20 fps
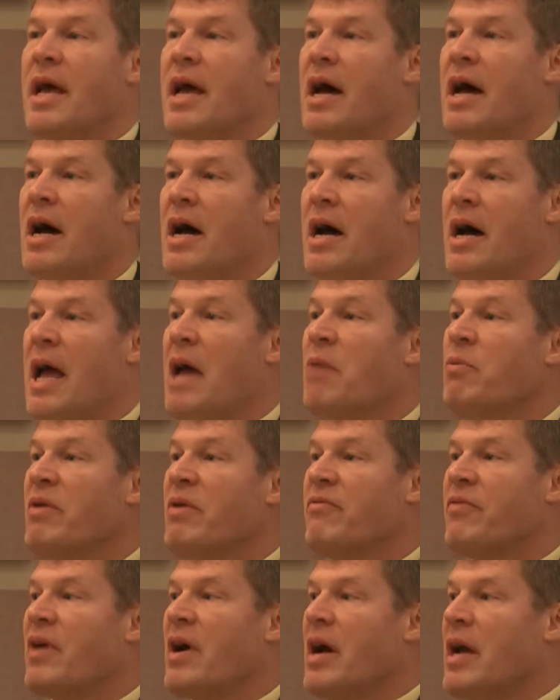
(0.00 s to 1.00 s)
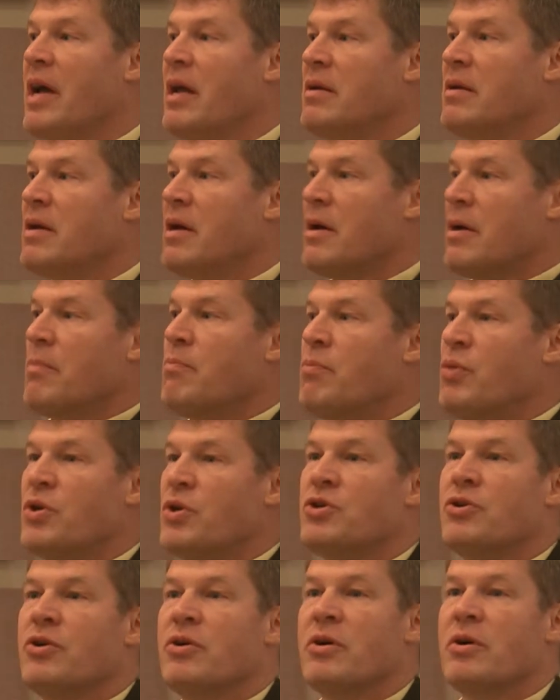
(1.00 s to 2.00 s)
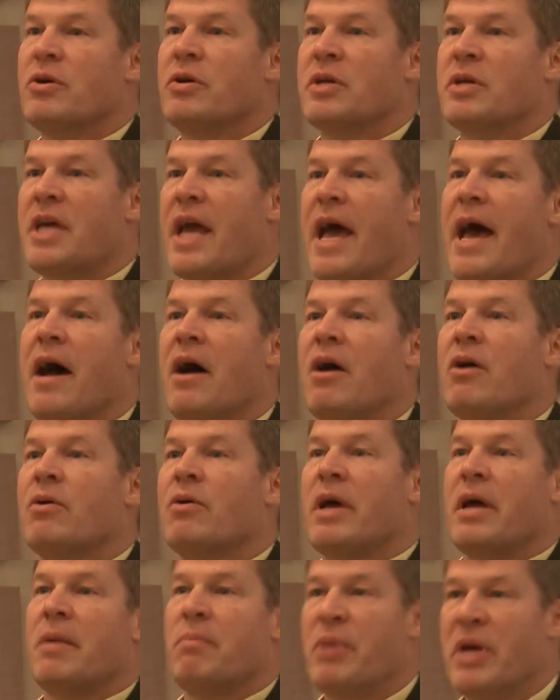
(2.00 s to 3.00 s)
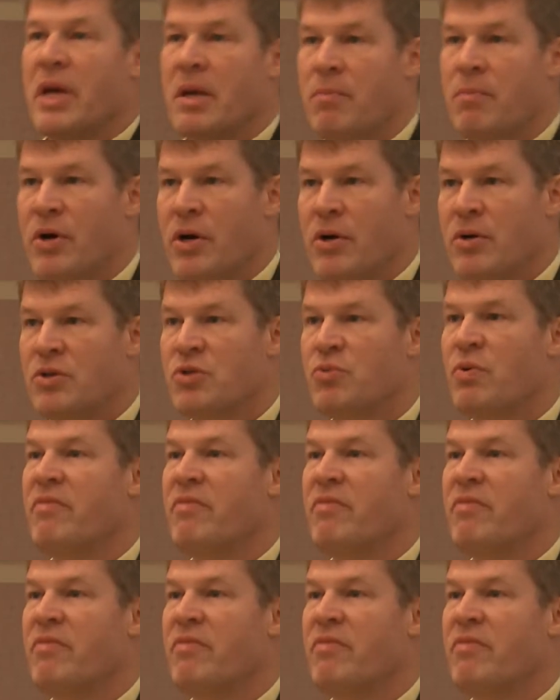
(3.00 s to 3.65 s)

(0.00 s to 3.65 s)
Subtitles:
And we find butchered cow and pig bones.